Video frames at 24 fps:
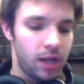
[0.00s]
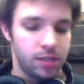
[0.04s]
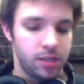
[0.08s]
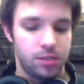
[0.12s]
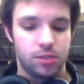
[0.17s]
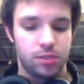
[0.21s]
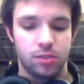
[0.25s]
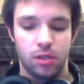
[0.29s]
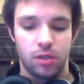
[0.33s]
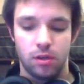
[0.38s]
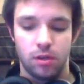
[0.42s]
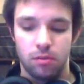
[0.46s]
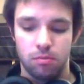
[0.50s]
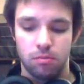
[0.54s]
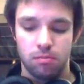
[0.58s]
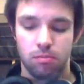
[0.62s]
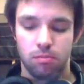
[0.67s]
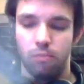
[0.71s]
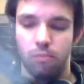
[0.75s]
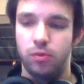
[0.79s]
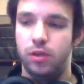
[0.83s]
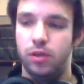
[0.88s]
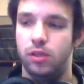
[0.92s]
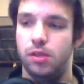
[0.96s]
So,
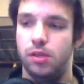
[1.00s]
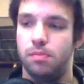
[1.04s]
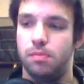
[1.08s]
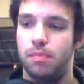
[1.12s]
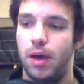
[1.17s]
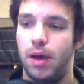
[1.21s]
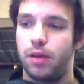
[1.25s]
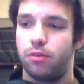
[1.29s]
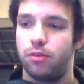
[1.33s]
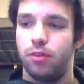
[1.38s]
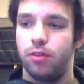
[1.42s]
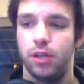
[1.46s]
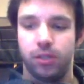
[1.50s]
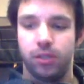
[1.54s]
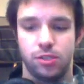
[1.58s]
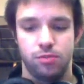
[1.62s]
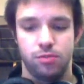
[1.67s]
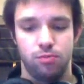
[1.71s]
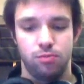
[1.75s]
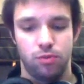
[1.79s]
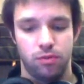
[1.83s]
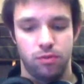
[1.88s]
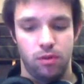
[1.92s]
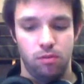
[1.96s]
we need a battery. It's
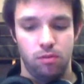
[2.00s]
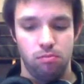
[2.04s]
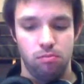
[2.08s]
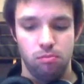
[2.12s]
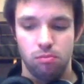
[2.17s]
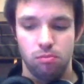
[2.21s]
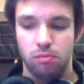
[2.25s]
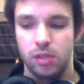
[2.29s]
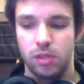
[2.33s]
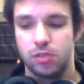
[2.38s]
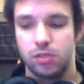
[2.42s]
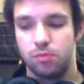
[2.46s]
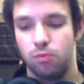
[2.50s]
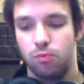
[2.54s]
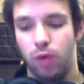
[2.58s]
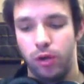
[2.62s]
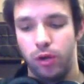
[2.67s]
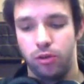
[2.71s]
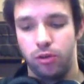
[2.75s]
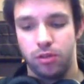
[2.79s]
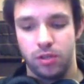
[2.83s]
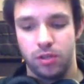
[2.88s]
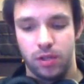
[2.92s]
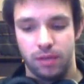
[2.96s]

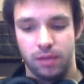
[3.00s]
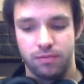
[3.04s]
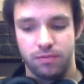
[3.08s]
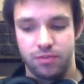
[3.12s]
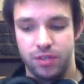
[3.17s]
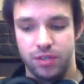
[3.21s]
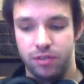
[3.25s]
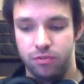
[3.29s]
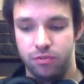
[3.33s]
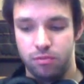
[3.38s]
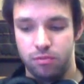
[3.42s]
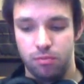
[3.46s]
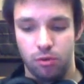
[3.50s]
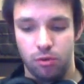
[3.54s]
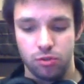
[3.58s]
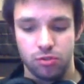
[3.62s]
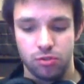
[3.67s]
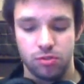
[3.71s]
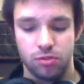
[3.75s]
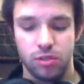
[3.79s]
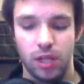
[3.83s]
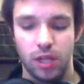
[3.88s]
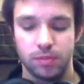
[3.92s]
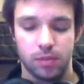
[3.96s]
wider than I've seen from most
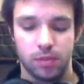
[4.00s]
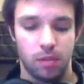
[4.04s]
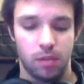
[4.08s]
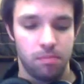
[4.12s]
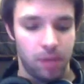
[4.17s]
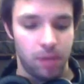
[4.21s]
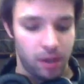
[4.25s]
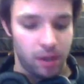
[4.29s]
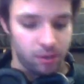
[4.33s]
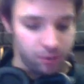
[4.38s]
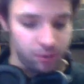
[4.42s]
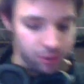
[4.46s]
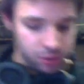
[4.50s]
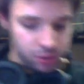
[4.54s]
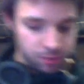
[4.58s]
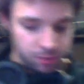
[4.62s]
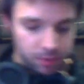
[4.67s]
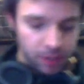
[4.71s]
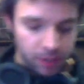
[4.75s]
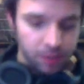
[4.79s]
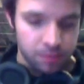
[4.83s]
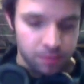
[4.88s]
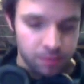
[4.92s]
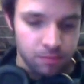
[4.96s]
laptop batteries,
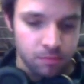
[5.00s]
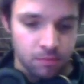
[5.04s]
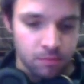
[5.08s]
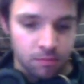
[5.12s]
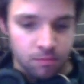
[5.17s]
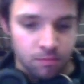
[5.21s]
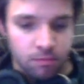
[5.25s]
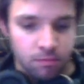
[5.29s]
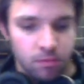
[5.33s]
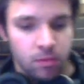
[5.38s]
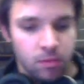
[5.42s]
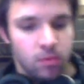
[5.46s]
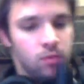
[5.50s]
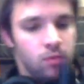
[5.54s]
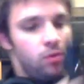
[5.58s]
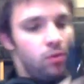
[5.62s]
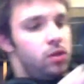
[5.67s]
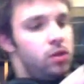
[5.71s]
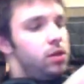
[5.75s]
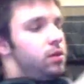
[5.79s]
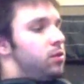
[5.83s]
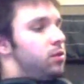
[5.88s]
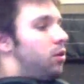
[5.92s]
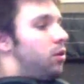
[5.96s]
but
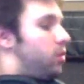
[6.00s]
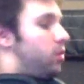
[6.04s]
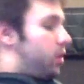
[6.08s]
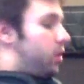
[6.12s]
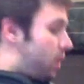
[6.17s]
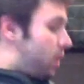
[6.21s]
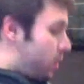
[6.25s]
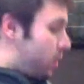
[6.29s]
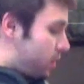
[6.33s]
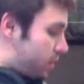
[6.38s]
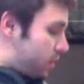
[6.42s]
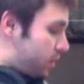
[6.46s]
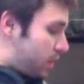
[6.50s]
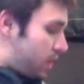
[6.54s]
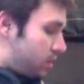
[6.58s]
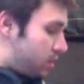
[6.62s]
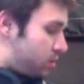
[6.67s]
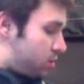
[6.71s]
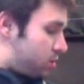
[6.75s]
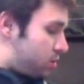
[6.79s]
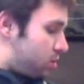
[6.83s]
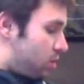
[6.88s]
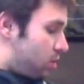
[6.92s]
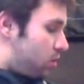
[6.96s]
go ahead and get that
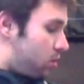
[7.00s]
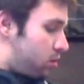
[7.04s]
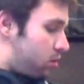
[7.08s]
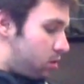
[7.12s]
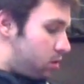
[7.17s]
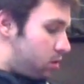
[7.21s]
installed.